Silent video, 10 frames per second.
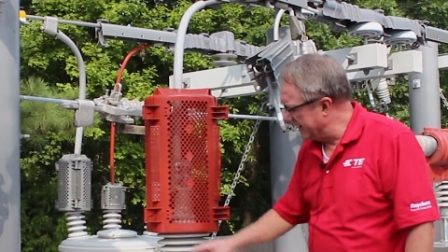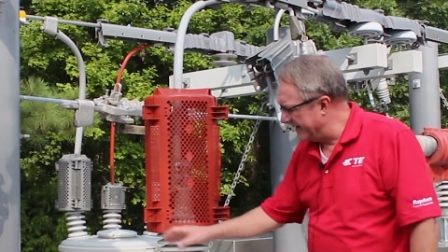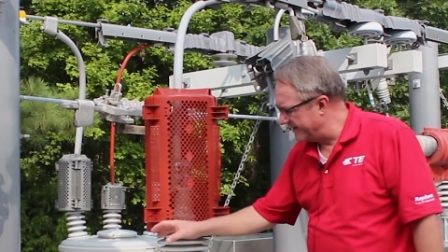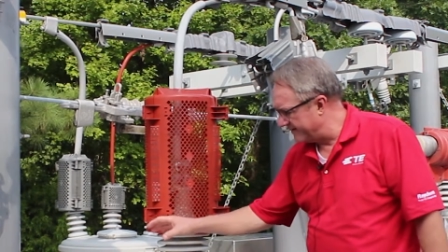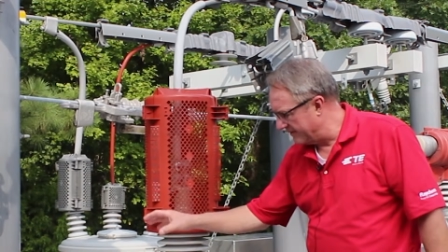and
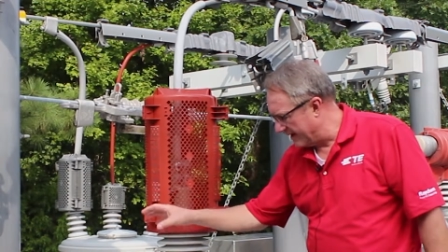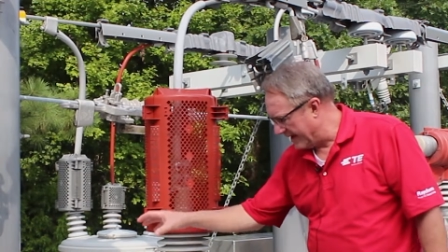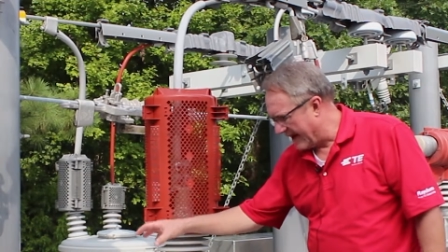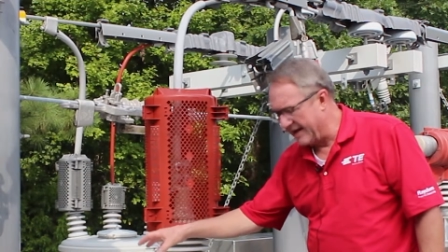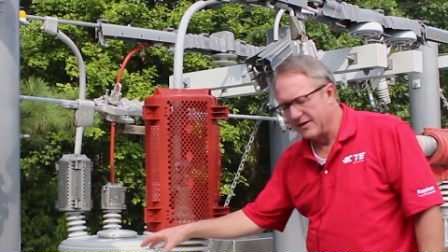it's
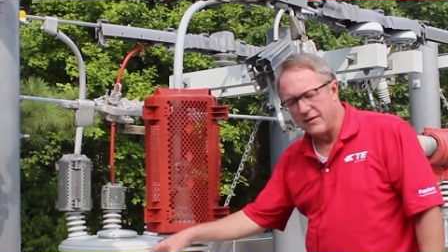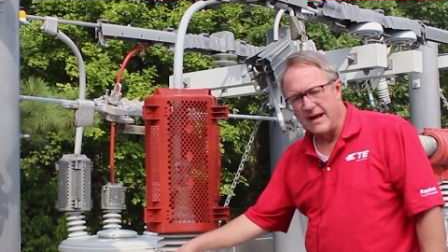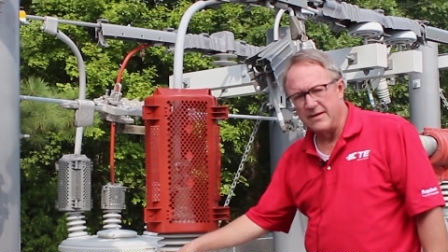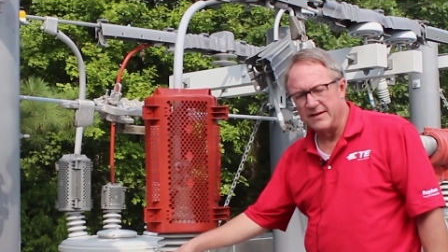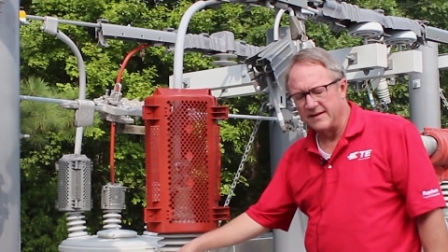on the
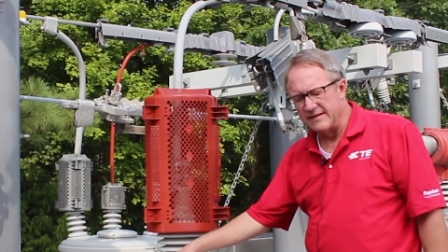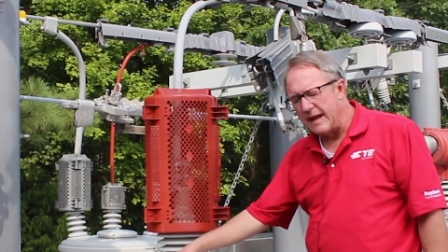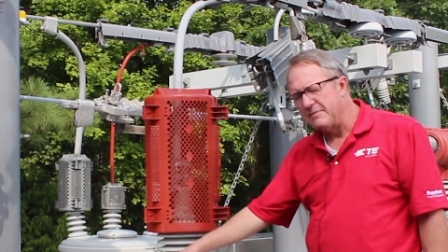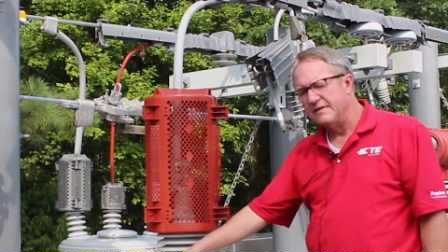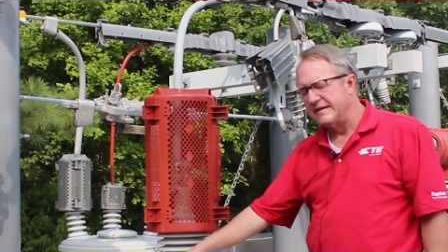ground at the
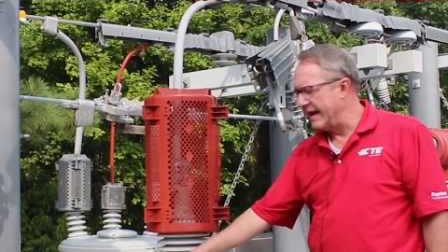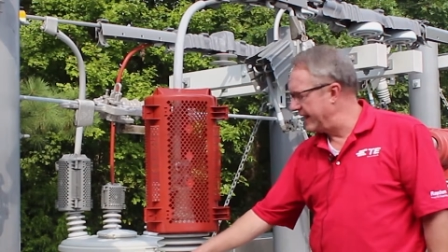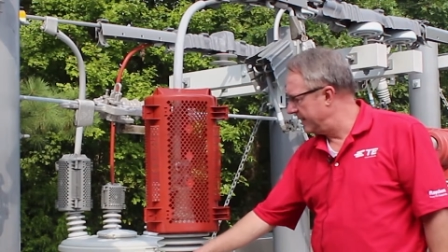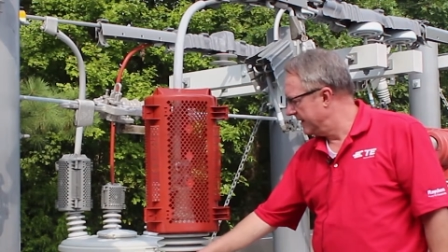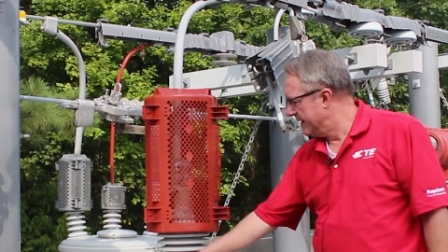top of a tank,